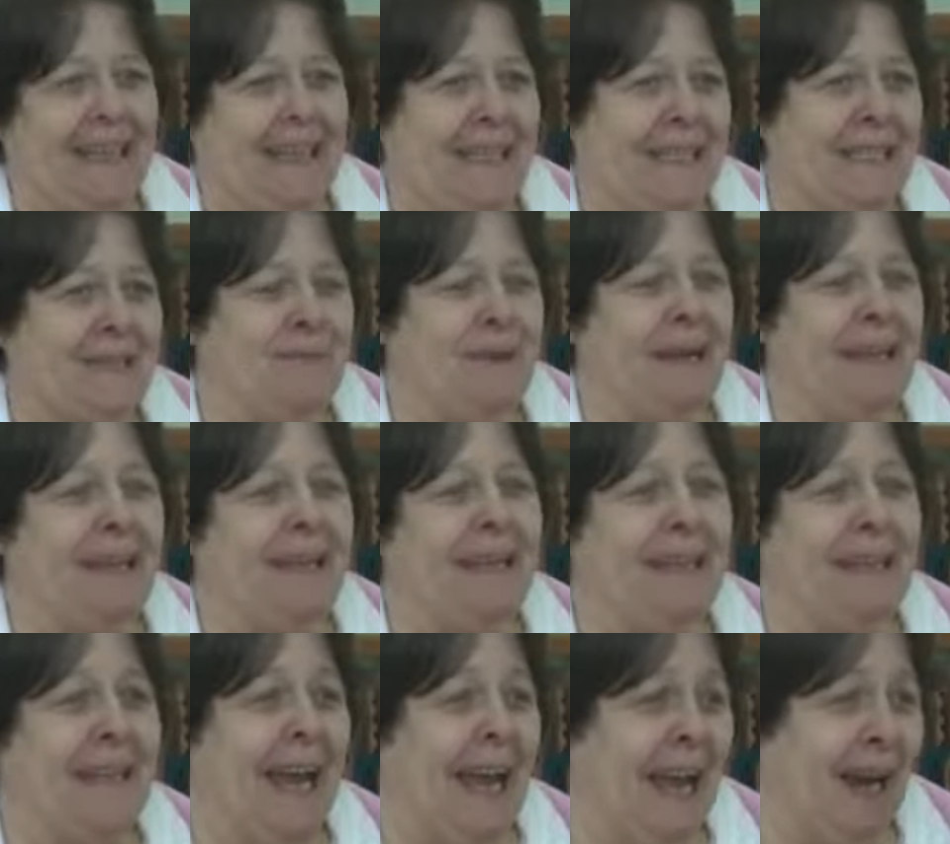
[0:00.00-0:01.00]
It's been
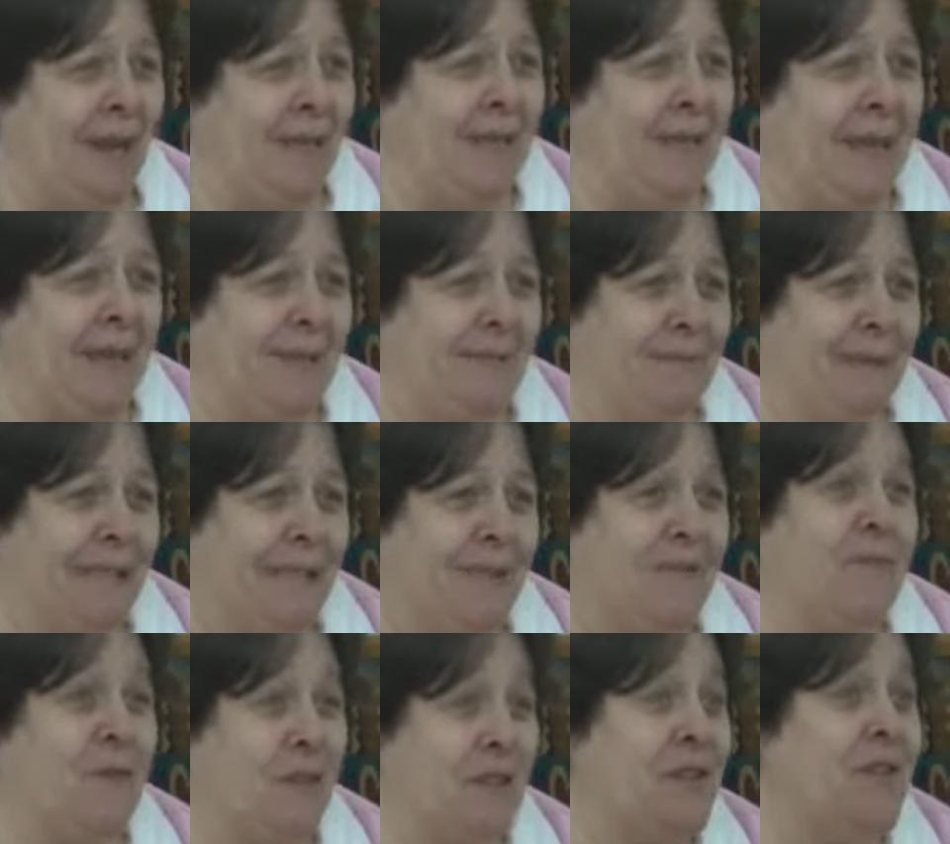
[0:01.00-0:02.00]
in our family
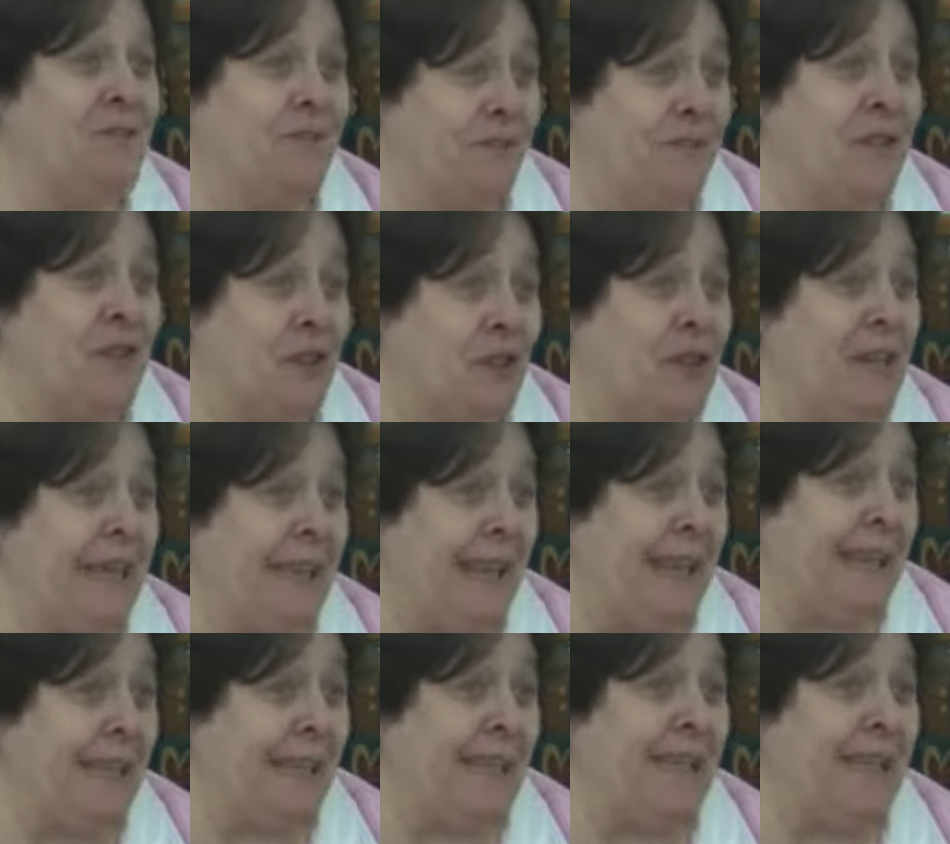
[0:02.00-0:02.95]
for 38